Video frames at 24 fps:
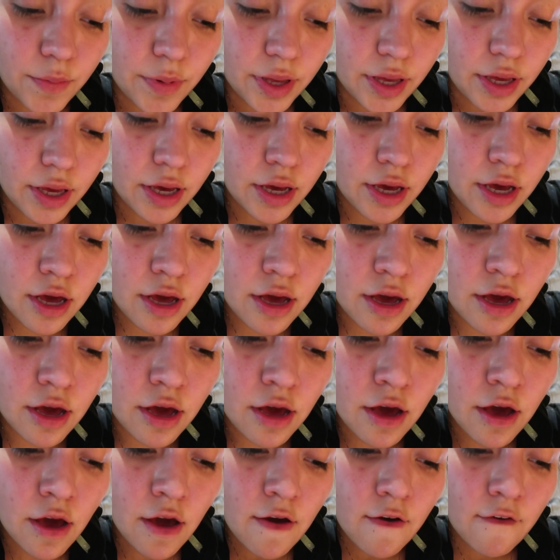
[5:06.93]
be
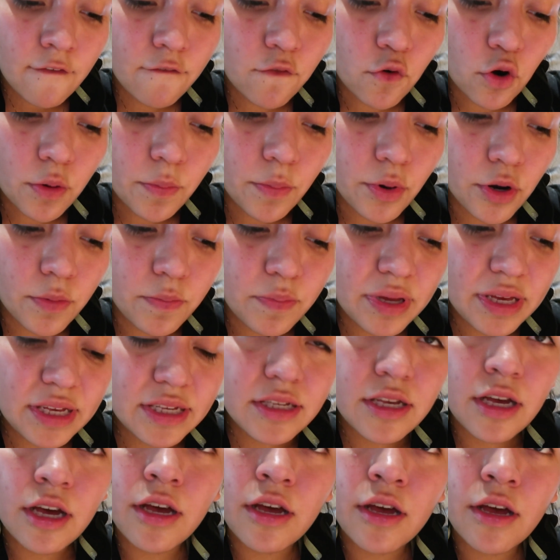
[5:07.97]
4
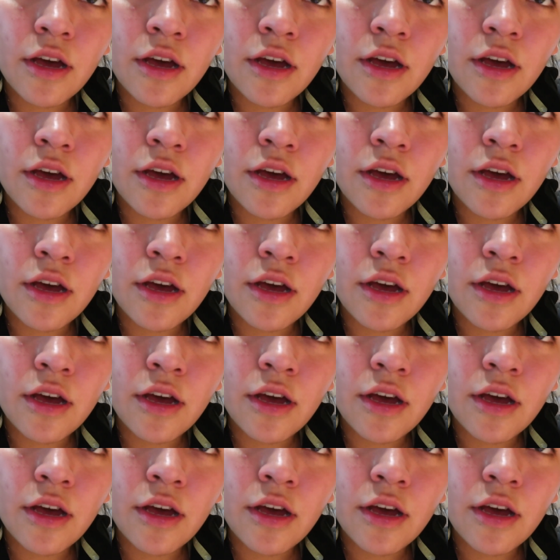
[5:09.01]
burpees,